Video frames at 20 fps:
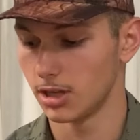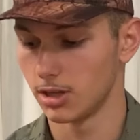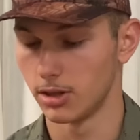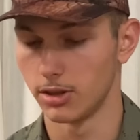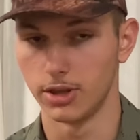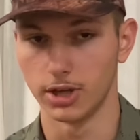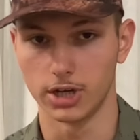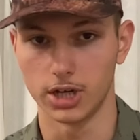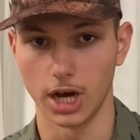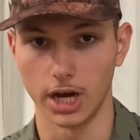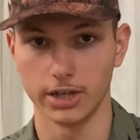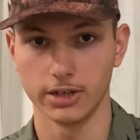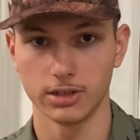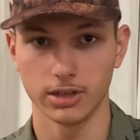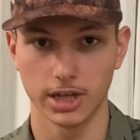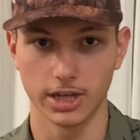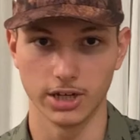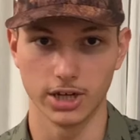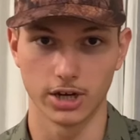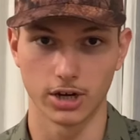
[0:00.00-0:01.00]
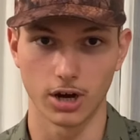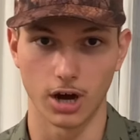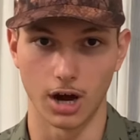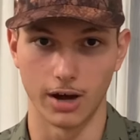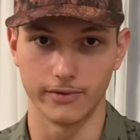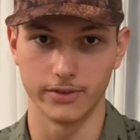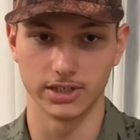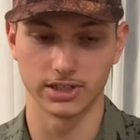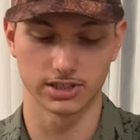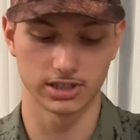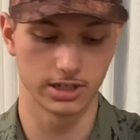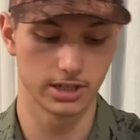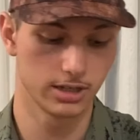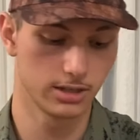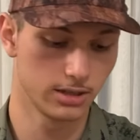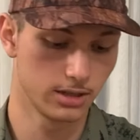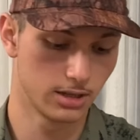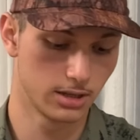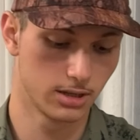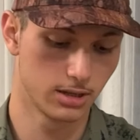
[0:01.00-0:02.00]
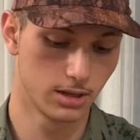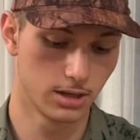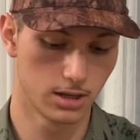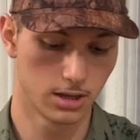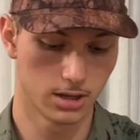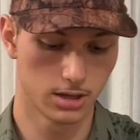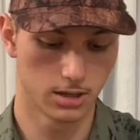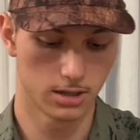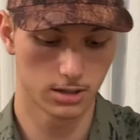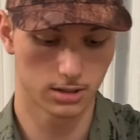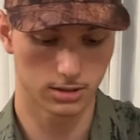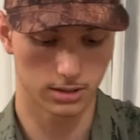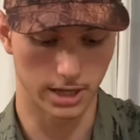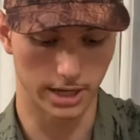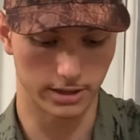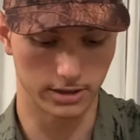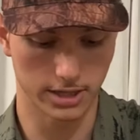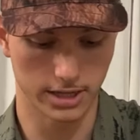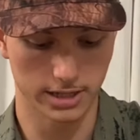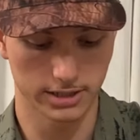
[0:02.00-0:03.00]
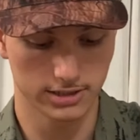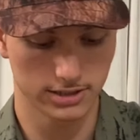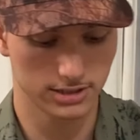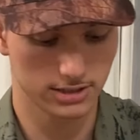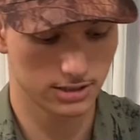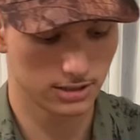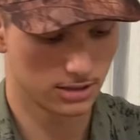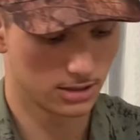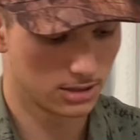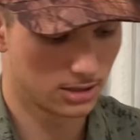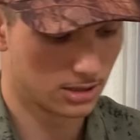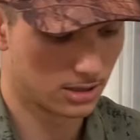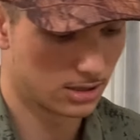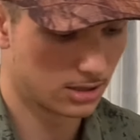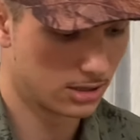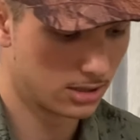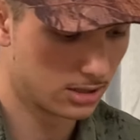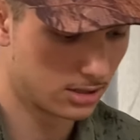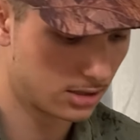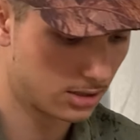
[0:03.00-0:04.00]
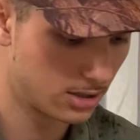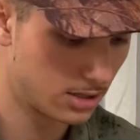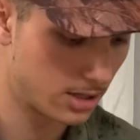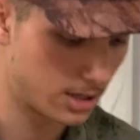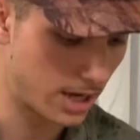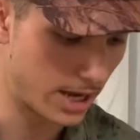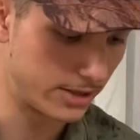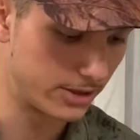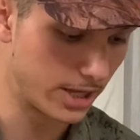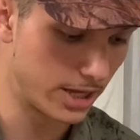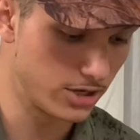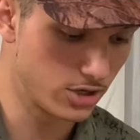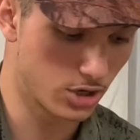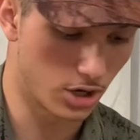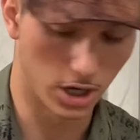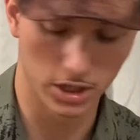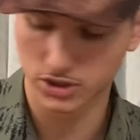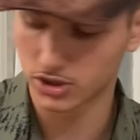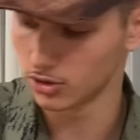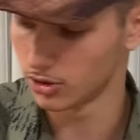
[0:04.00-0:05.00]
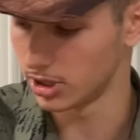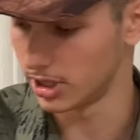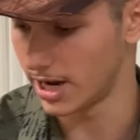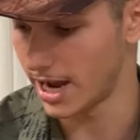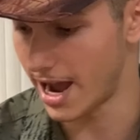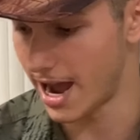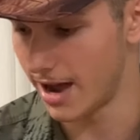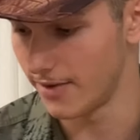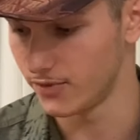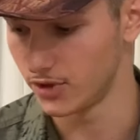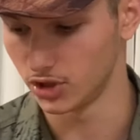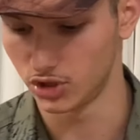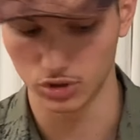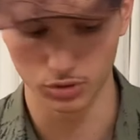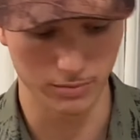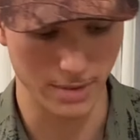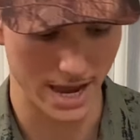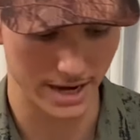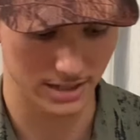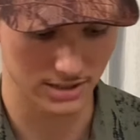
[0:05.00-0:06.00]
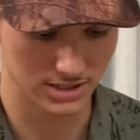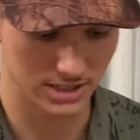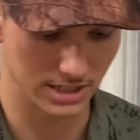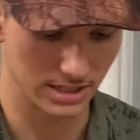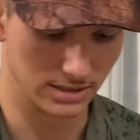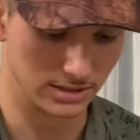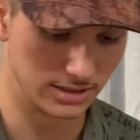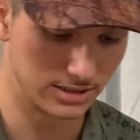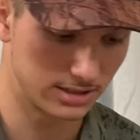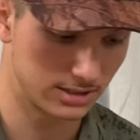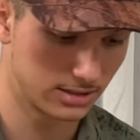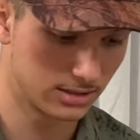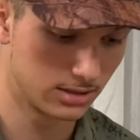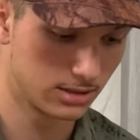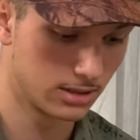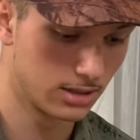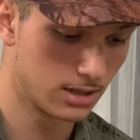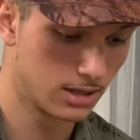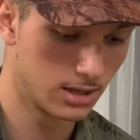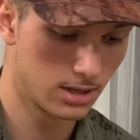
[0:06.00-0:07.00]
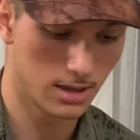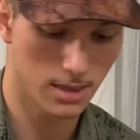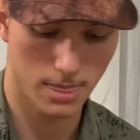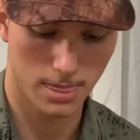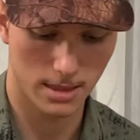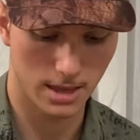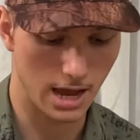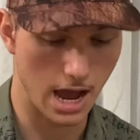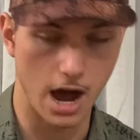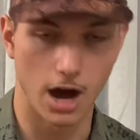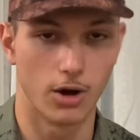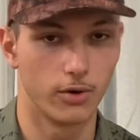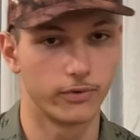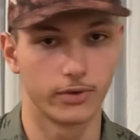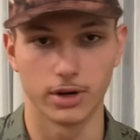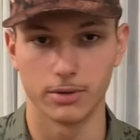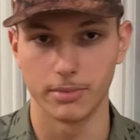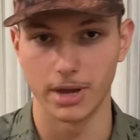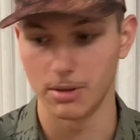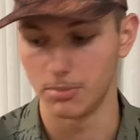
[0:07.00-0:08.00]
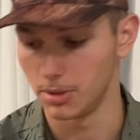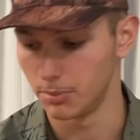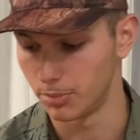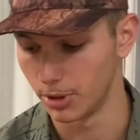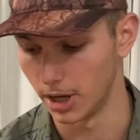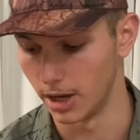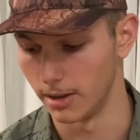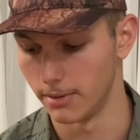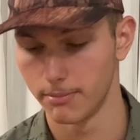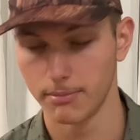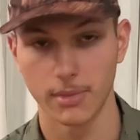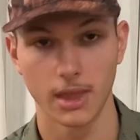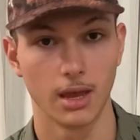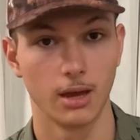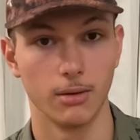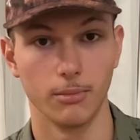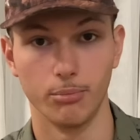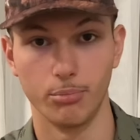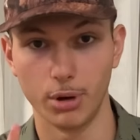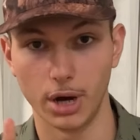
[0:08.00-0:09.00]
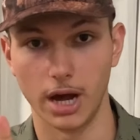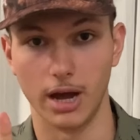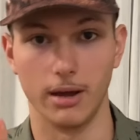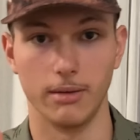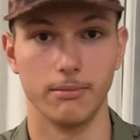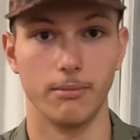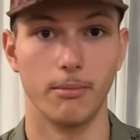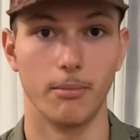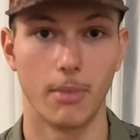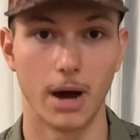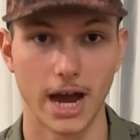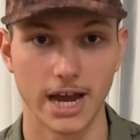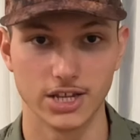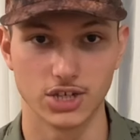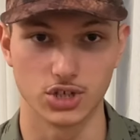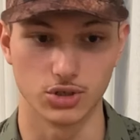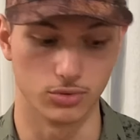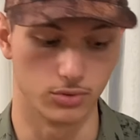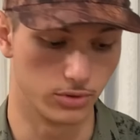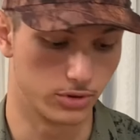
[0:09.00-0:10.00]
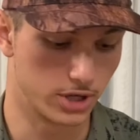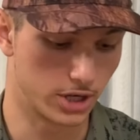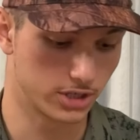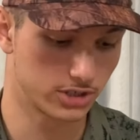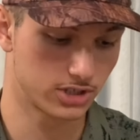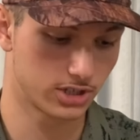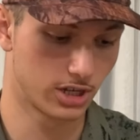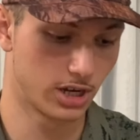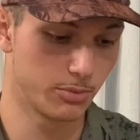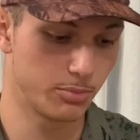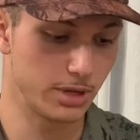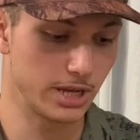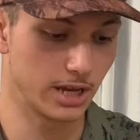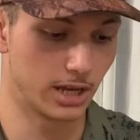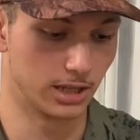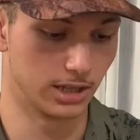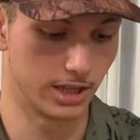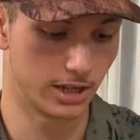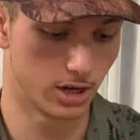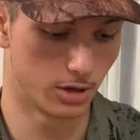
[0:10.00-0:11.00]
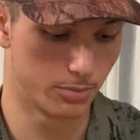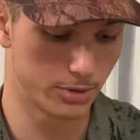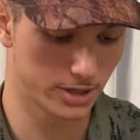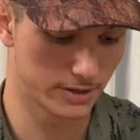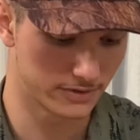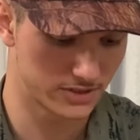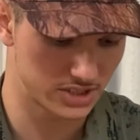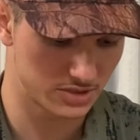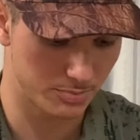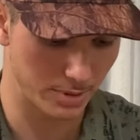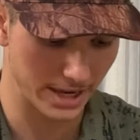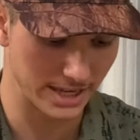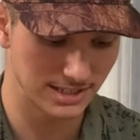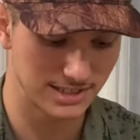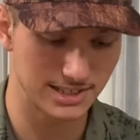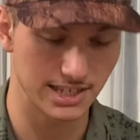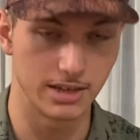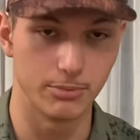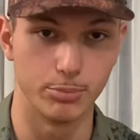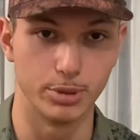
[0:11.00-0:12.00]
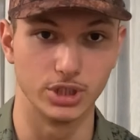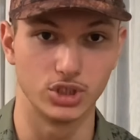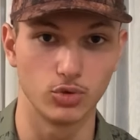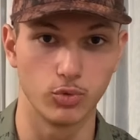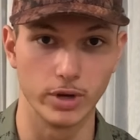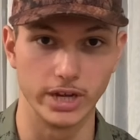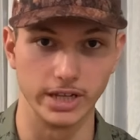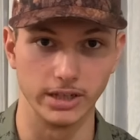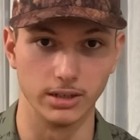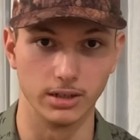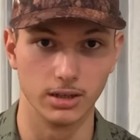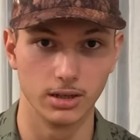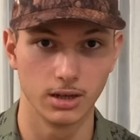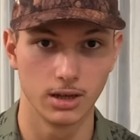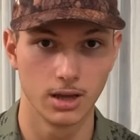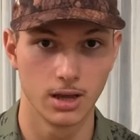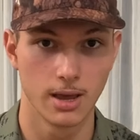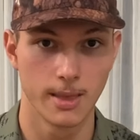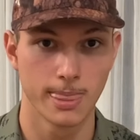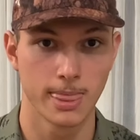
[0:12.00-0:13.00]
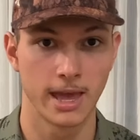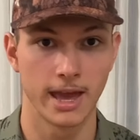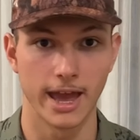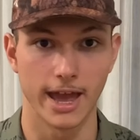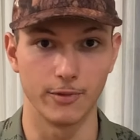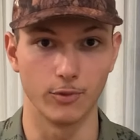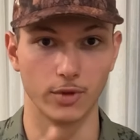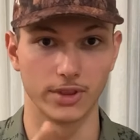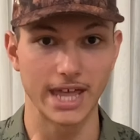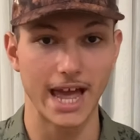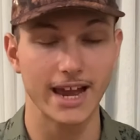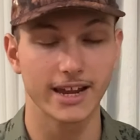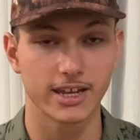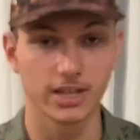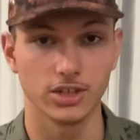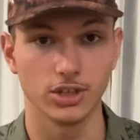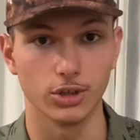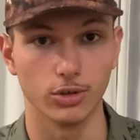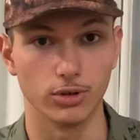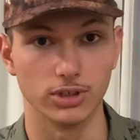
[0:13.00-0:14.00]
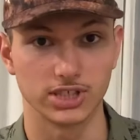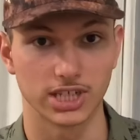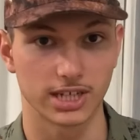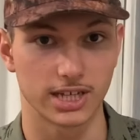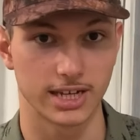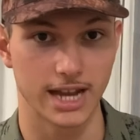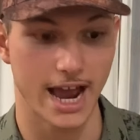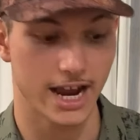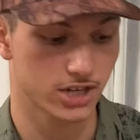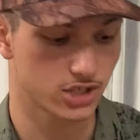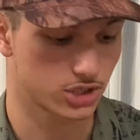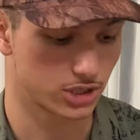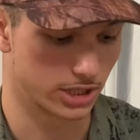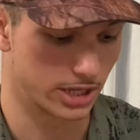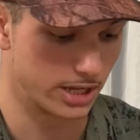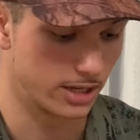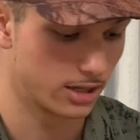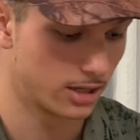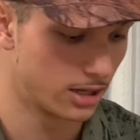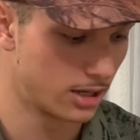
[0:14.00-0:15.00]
the gun in here, obviously, like this, and then you're also gonna have your 2 magazines, however it may be put. But mind you, there's gonna be a little bit of space in between. And what that can do is it can actually,